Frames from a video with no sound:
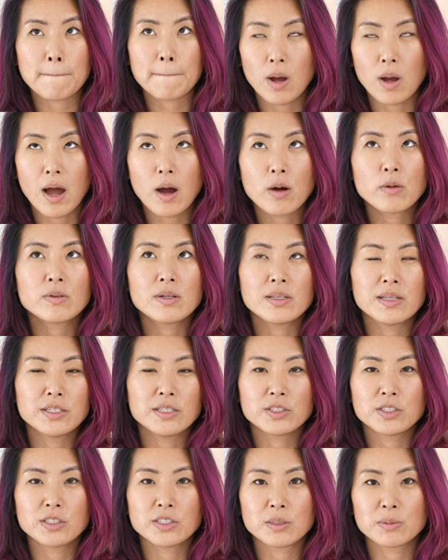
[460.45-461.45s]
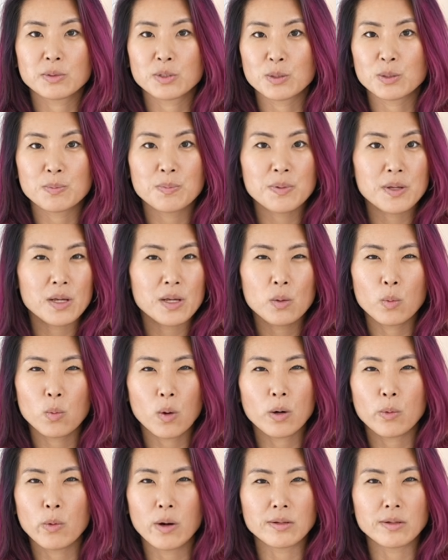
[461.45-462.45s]
how relationships should be,
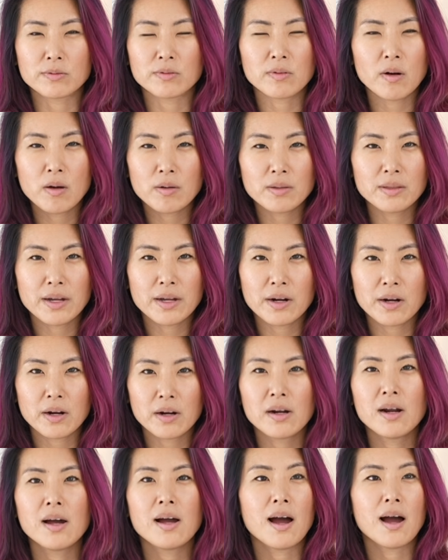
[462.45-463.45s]
what went wrong there.